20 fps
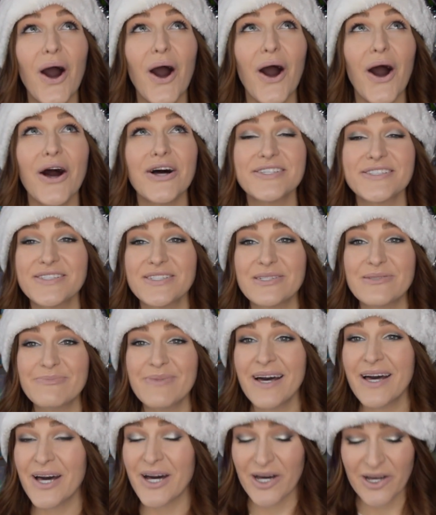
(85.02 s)
awesome,
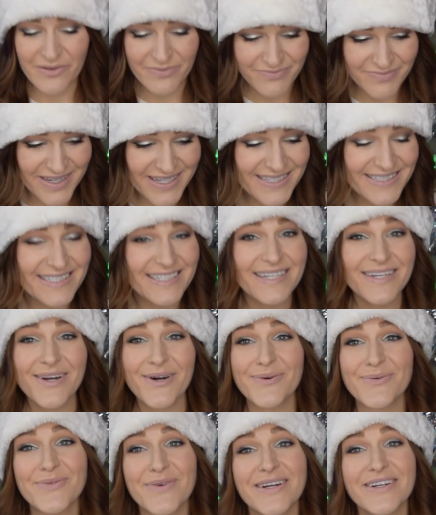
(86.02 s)
amazing,
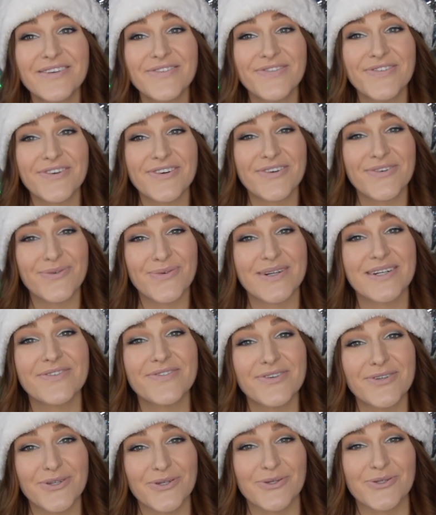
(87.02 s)
wonderful,
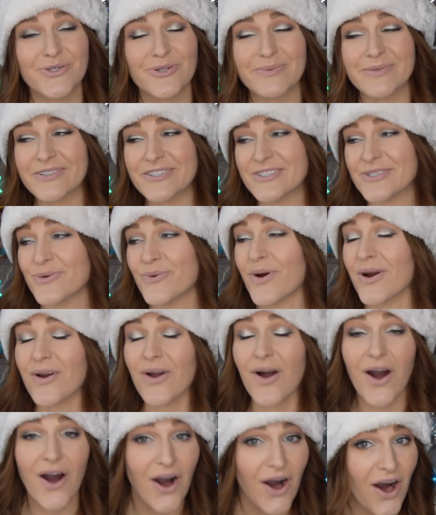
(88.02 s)
wonderful YouTubers who
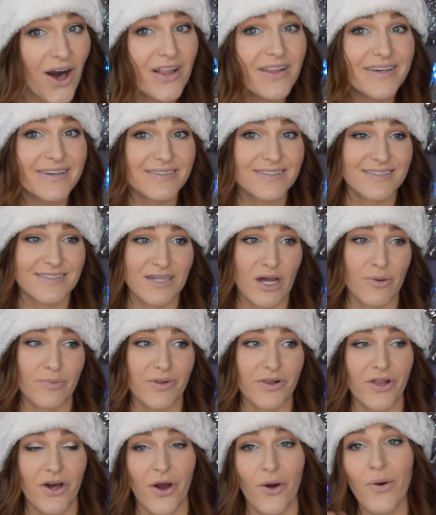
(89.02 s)
are all linked down
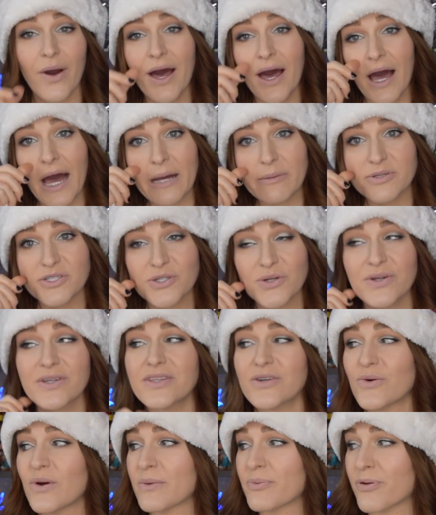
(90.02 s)
below. I'm sure
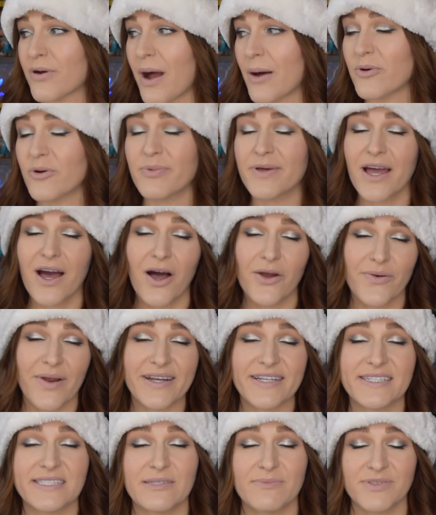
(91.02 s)
that you are probably
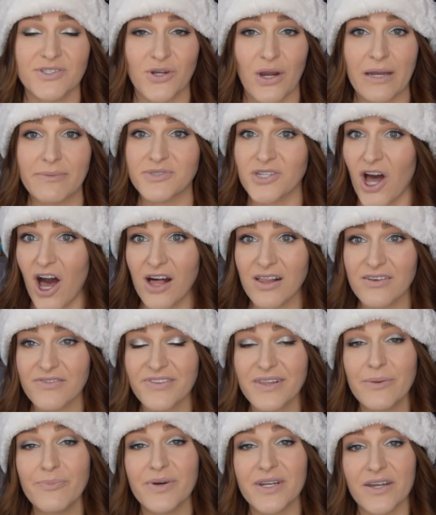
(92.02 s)
already subscribed to all
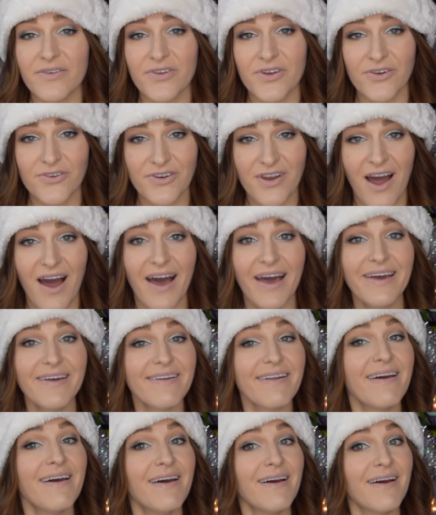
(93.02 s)
of them, but if you're not,